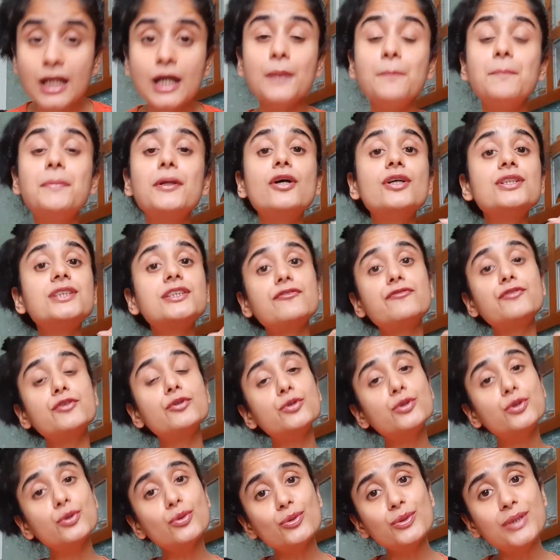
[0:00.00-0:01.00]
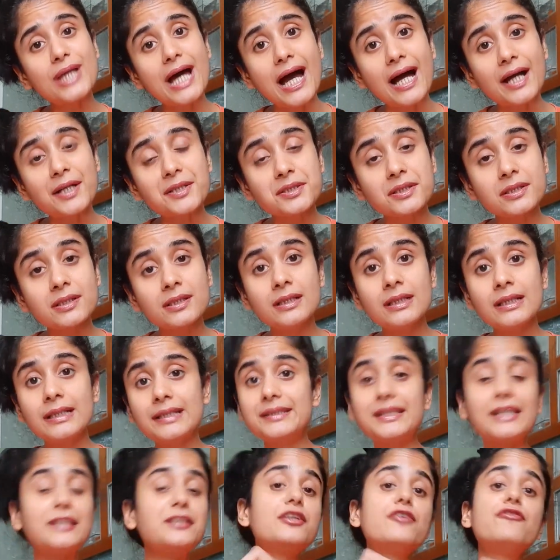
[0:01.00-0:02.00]
Because if you do that,
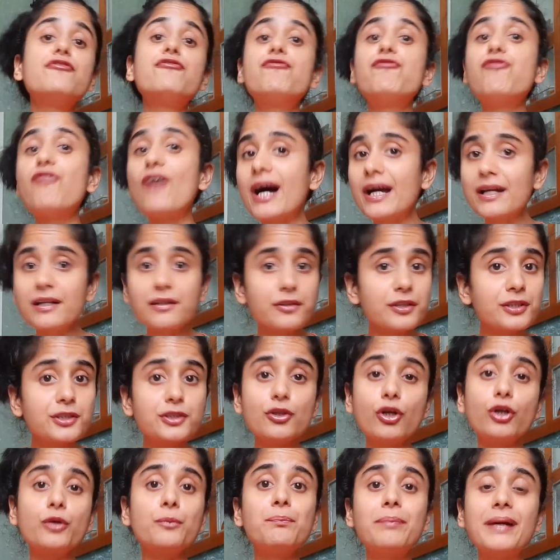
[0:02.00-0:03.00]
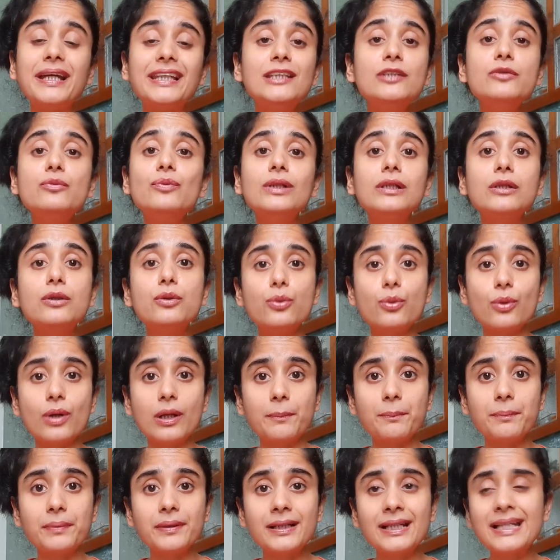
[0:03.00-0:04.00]
then the fire in your belly will go
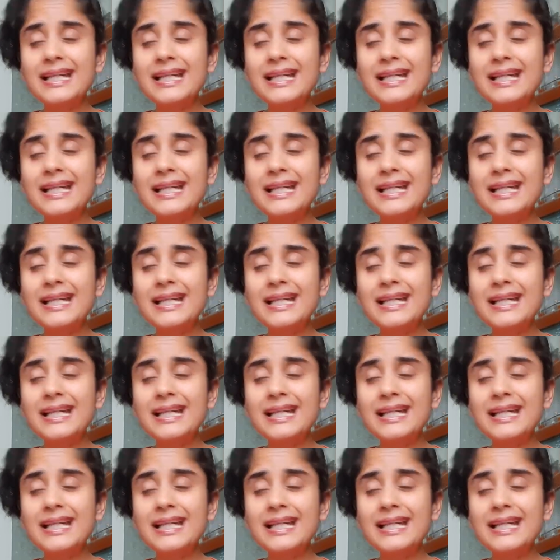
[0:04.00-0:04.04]
up.